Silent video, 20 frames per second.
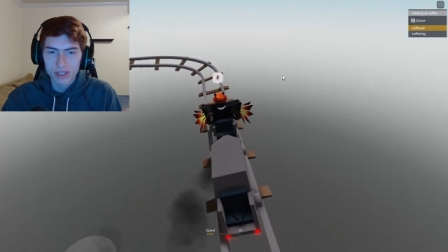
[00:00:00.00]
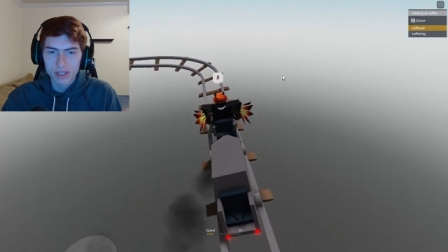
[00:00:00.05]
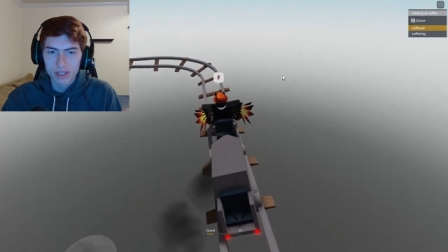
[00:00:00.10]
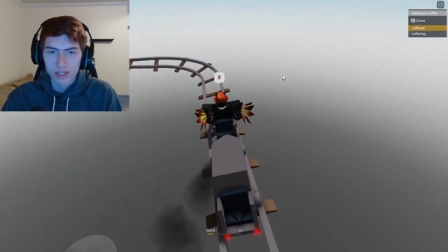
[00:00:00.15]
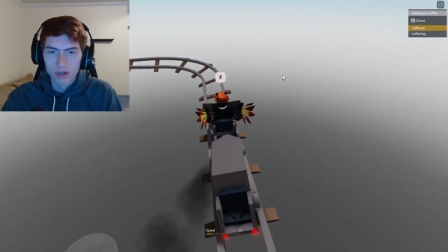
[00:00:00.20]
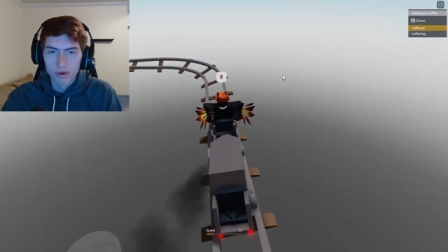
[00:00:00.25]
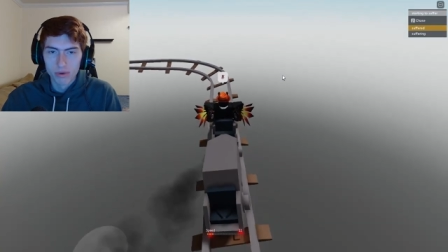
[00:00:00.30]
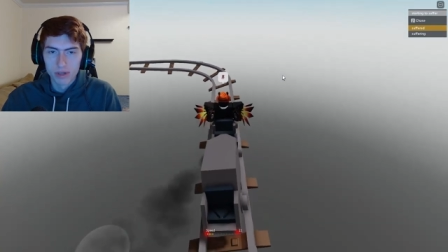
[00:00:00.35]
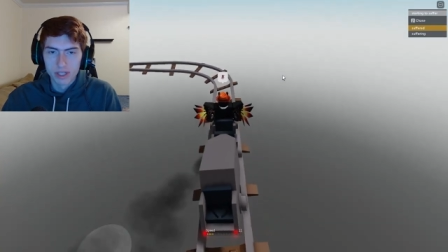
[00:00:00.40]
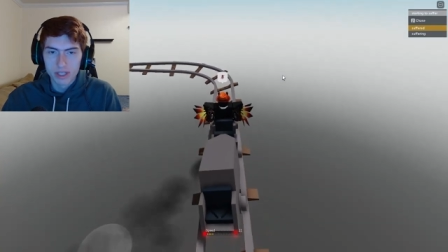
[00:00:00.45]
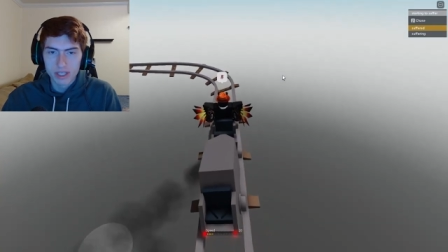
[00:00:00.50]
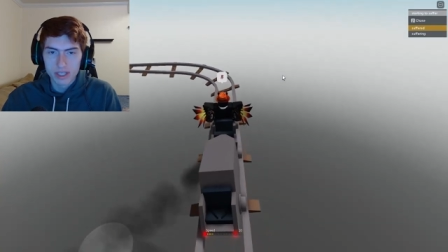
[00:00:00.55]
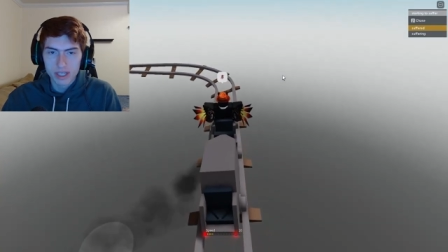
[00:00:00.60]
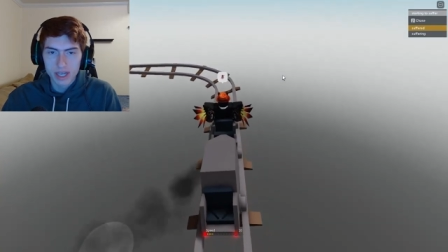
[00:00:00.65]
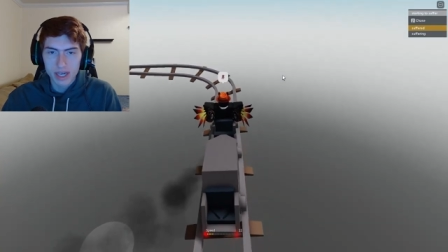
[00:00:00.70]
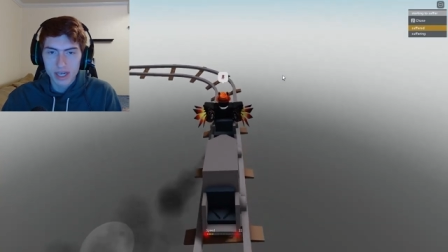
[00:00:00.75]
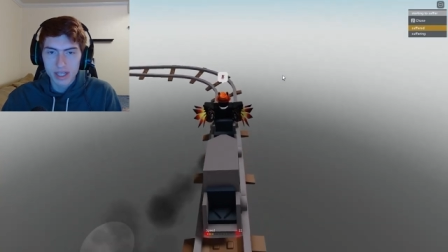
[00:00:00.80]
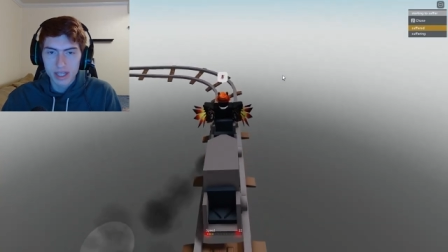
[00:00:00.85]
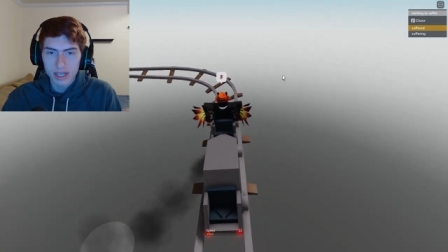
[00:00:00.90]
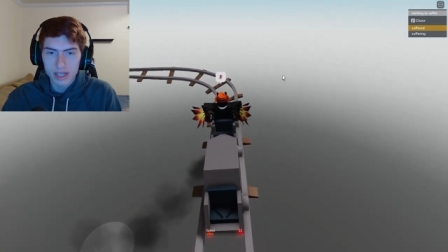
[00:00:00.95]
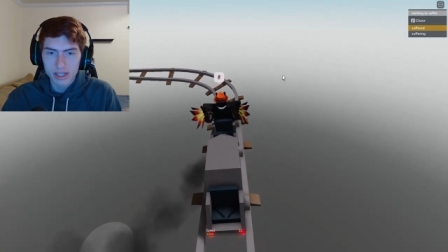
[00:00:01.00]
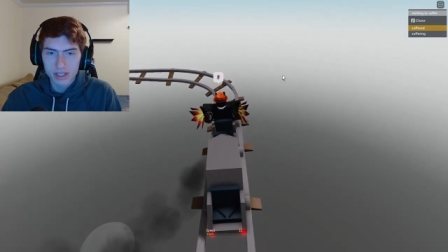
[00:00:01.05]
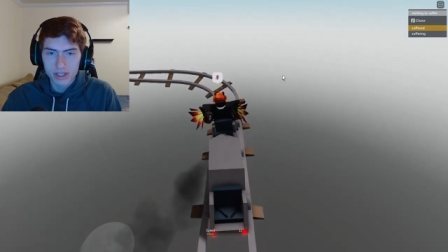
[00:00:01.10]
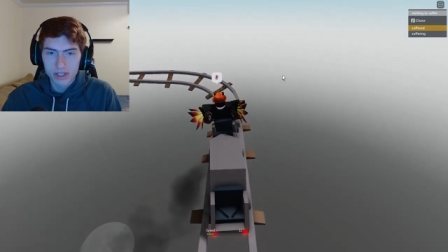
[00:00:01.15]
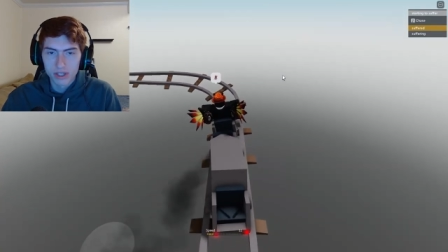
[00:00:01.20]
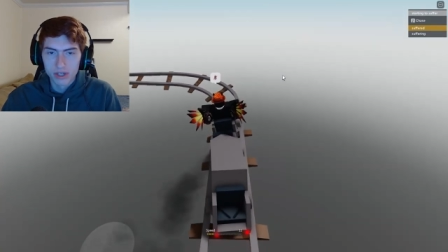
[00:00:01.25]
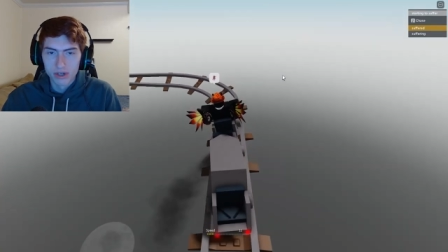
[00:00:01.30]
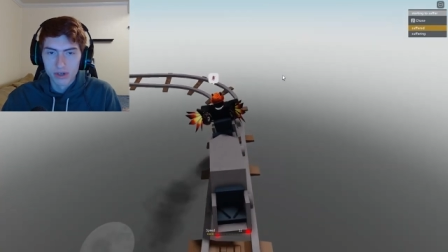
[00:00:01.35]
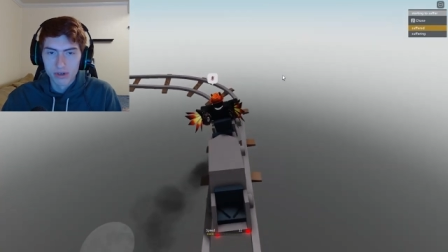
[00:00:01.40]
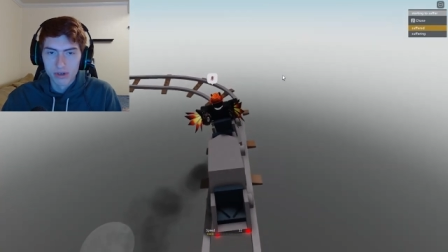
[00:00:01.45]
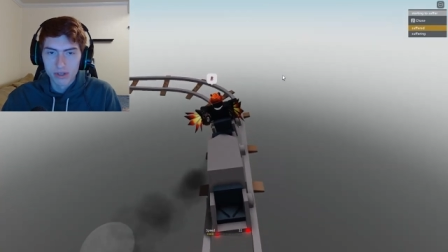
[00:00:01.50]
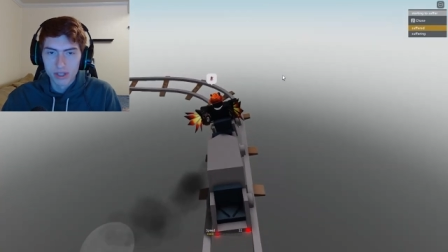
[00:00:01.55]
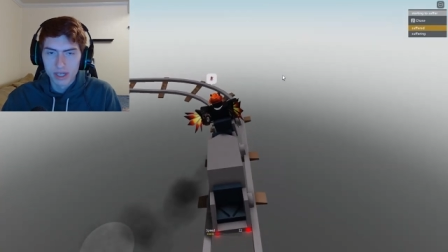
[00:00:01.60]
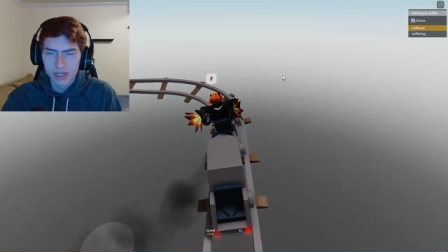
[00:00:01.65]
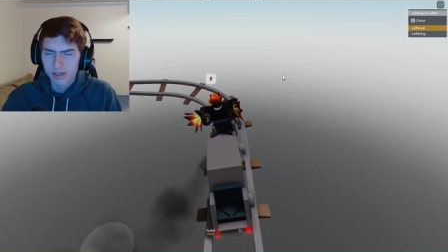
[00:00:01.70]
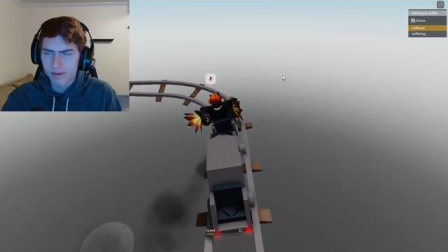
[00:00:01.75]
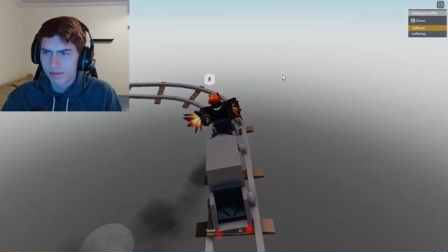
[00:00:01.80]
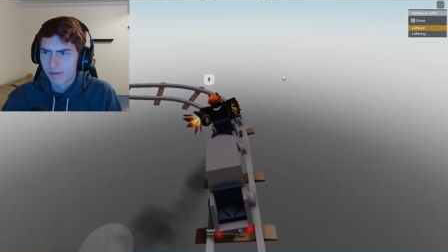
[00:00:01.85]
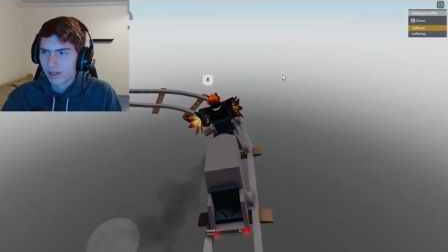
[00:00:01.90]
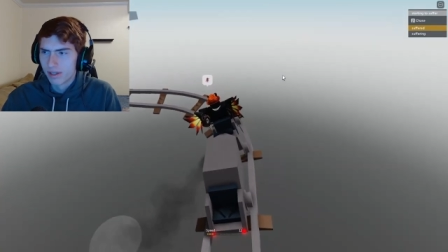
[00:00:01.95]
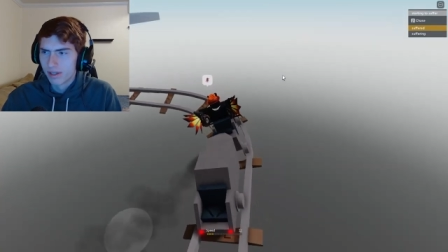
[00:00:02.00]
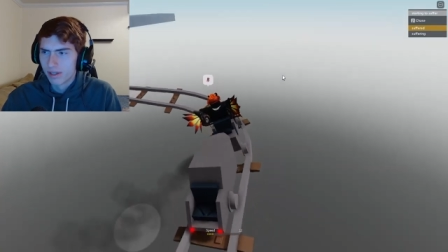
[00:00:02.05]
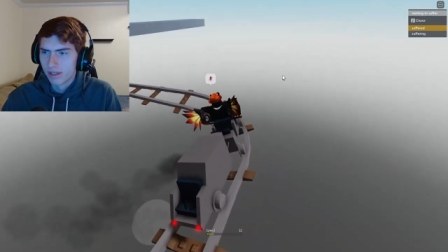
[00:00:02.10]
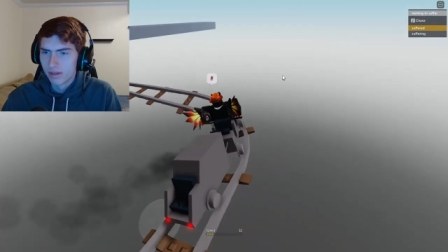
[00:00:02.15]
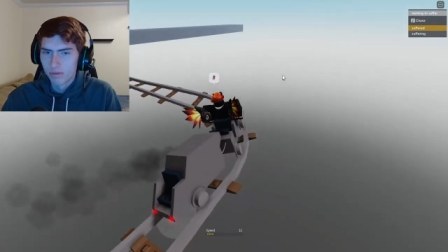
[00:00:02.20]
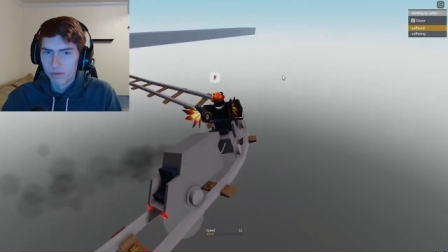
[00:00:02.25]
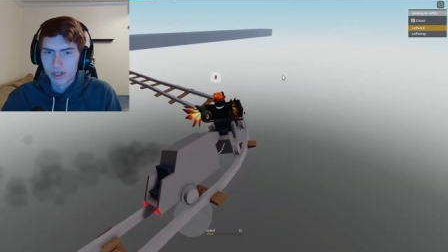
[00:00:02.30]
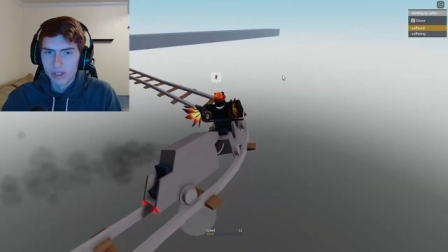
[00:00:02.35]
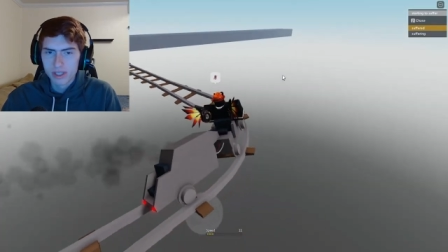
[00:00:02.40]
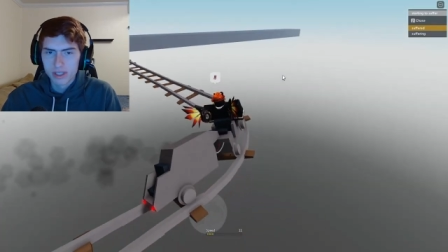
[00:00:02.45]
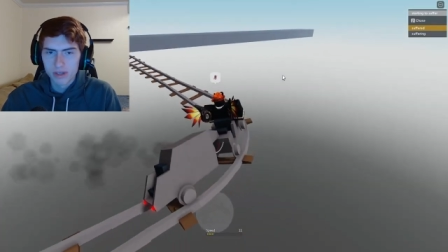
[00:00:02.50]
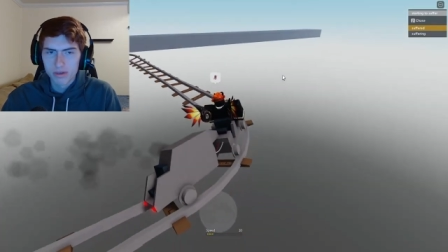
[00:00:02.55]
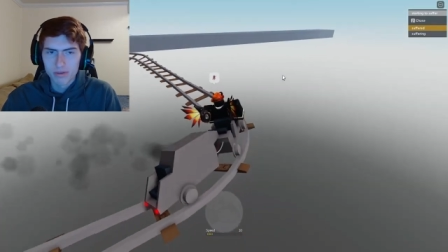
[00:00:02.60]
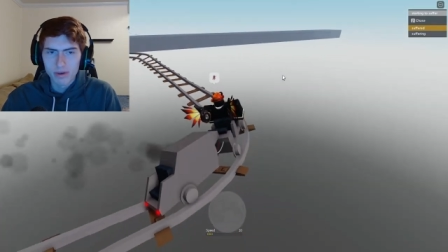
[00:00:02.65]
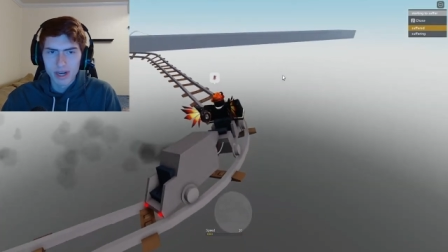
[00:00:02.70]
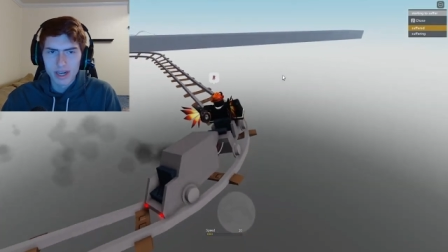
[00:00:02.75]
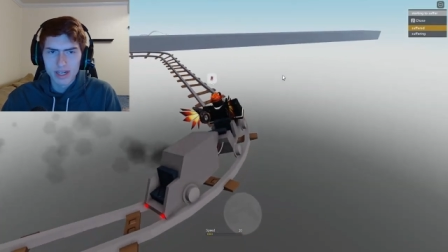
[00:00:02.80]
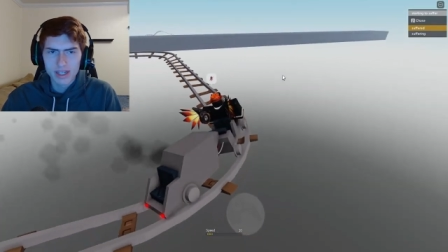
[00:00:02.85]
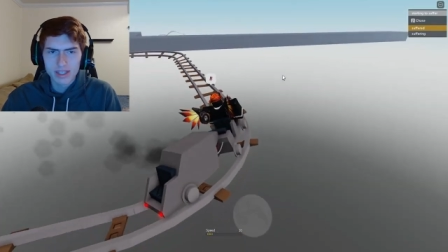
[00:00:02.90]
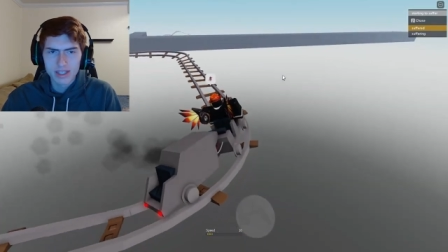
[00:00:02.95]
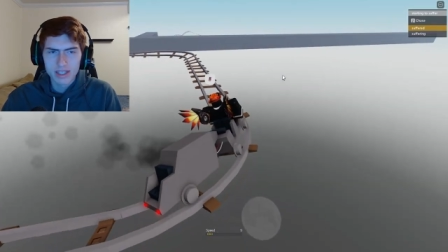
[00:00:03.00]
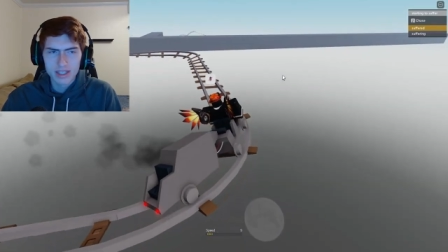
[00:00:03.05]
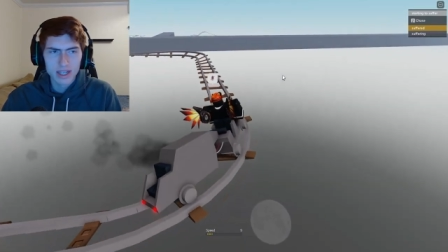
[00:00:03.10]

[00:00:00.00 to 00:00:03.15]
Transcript: slow and steady, like, slow, like, wins the race.